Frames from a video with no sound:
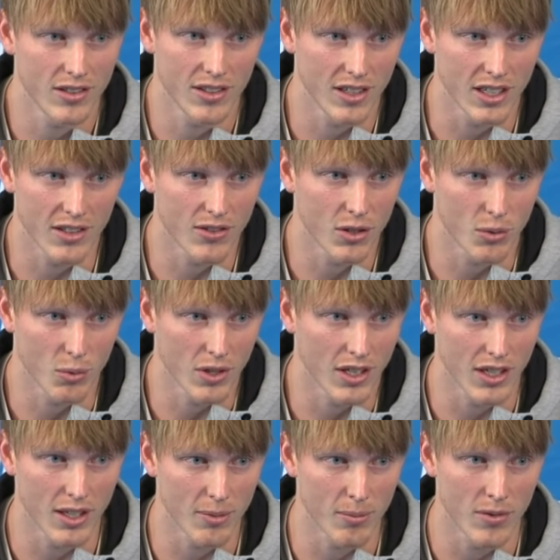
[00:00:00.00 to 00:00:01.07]
need to win
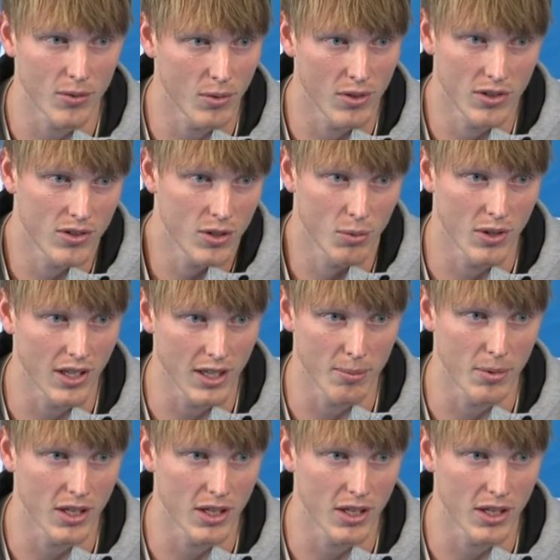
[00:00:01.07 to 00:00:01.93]
an, to win an